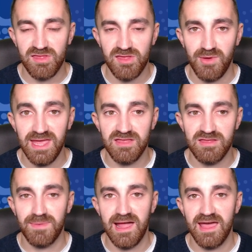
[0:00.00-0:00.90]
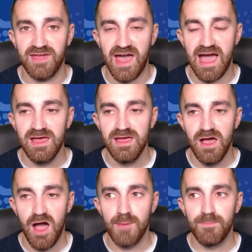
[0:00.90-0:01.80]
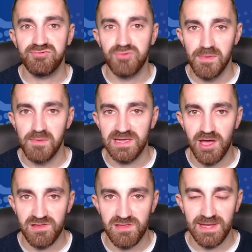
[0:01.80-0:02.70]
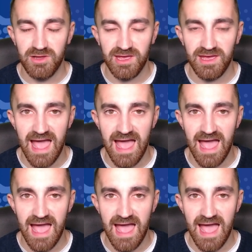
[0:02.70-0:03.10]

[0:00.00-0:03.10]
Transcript: So he is a player that I'm probably going to be looking